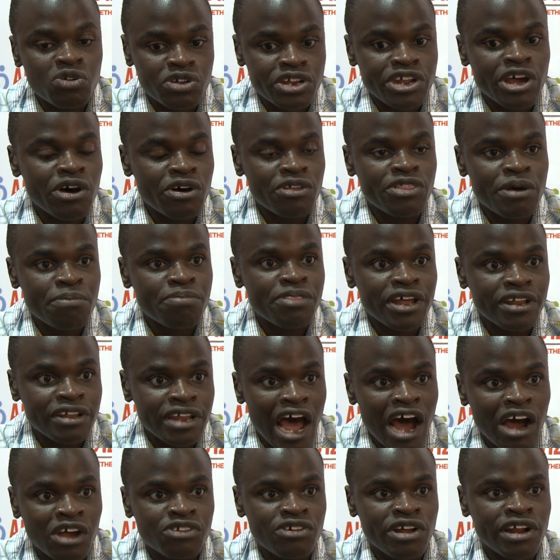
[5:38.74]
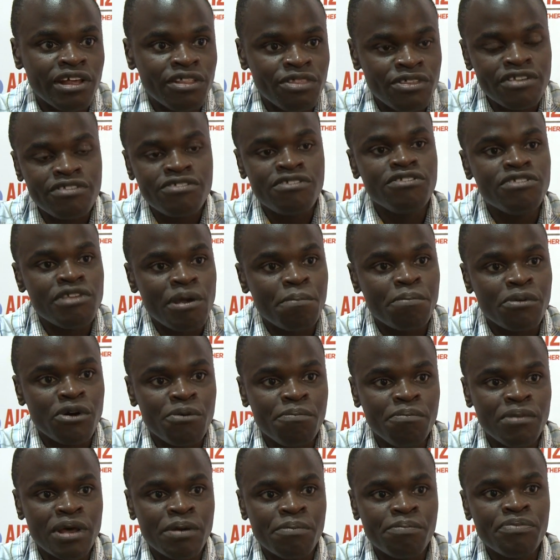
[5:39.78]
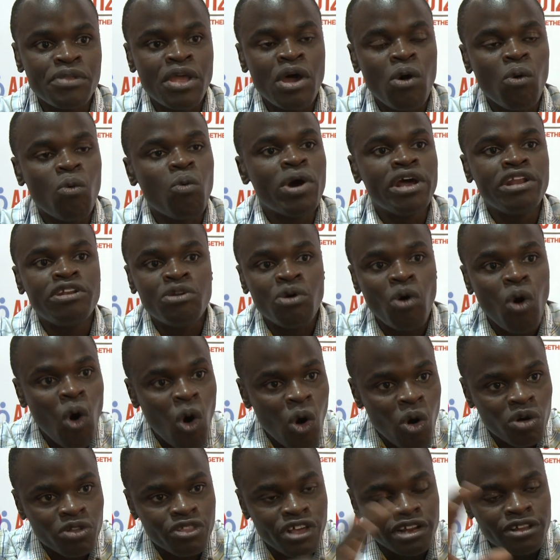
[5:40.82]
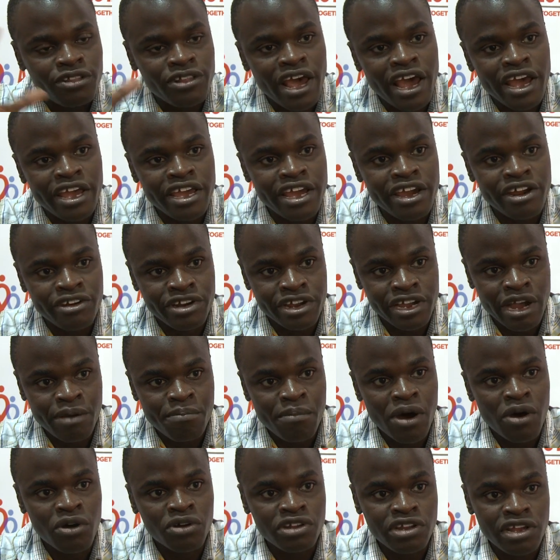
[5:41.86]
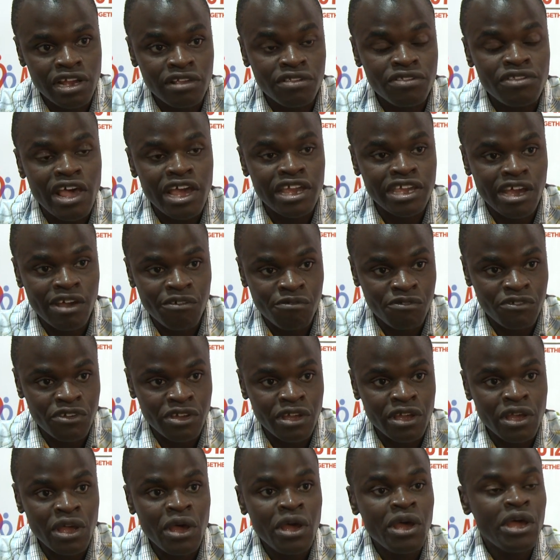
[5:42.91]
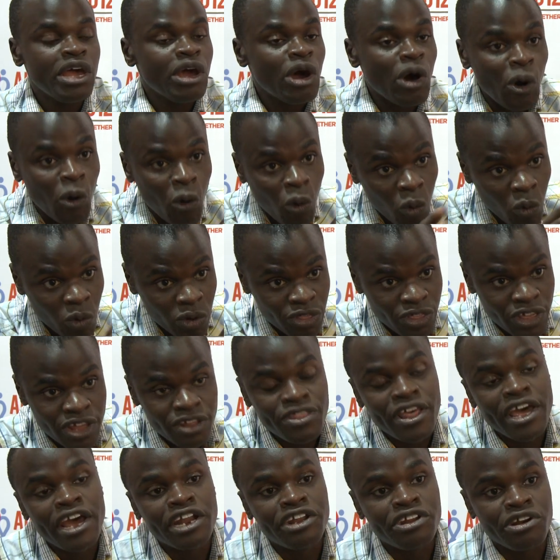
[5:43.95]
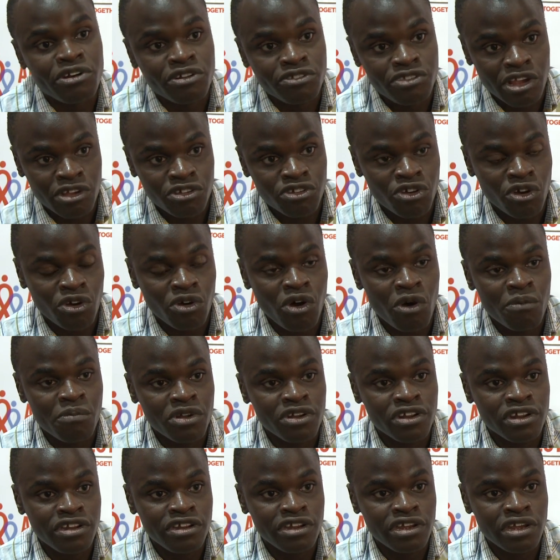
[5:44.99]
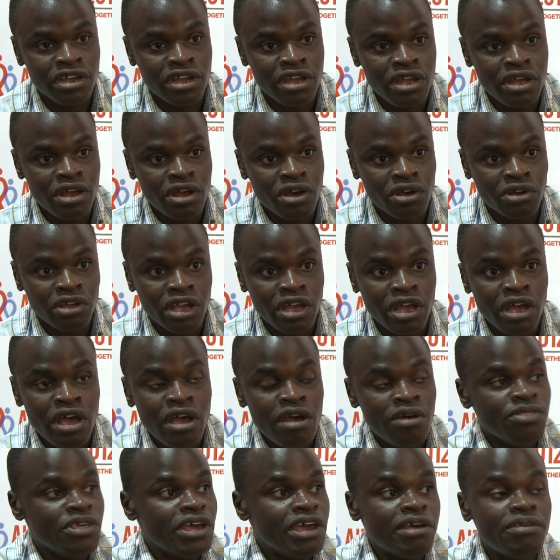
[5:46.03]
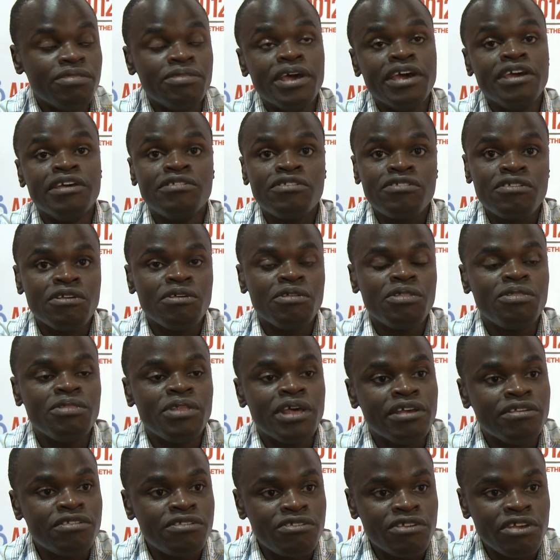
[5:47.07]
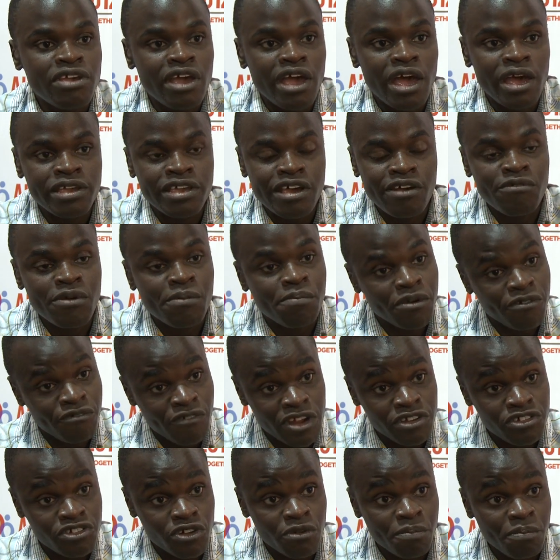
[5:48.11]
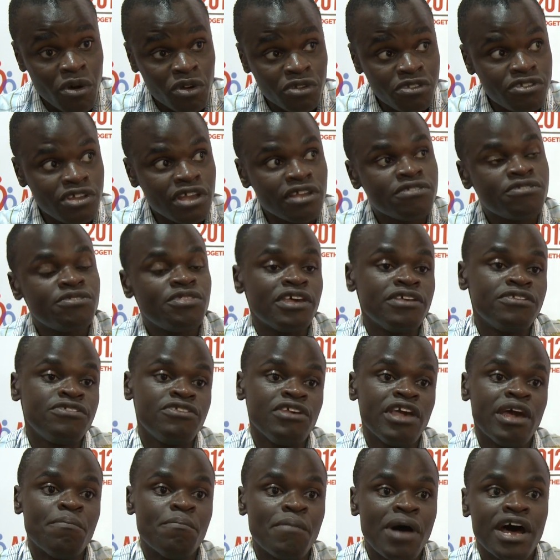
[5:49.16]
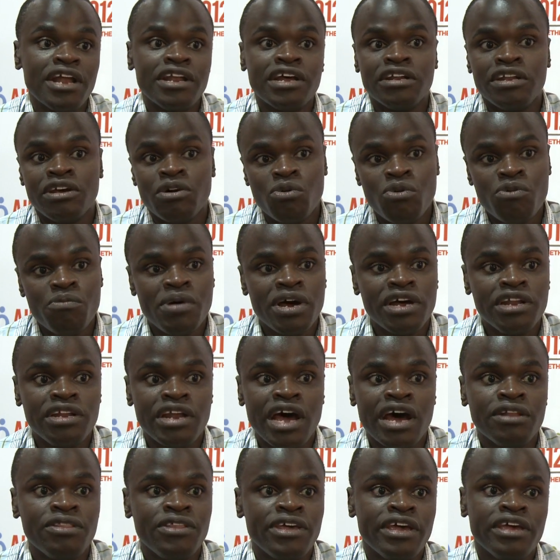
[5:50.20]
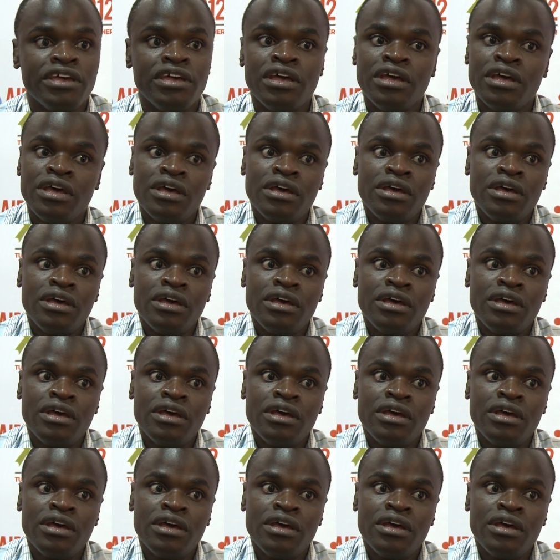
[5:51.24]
tell them that actually this is a problem when all that they're hearing about is HIV within the heterosexual community. Okay, they see HIV prevention posters, they see a man and a woman, and they